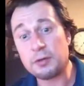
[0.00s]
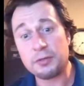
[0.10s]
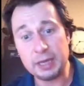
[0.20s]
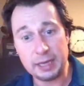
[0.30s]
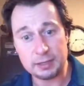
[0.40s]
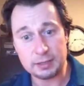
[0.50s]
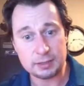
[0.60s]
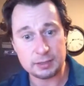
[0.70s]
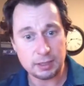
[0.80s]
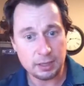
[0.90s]
things
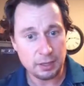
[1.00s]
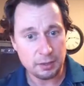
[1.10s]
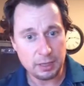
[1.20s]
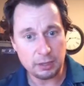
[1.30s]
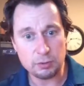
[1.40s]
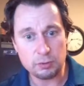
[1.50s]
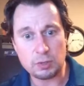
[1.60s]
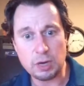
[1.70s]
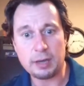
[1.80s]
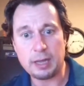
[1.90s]
that you do
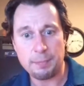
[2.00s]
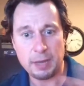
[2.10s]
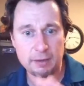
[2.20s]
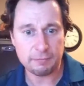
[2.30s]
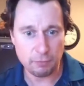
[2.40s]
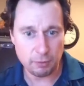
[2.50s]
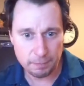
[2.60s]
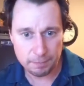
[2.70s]
not get paid for.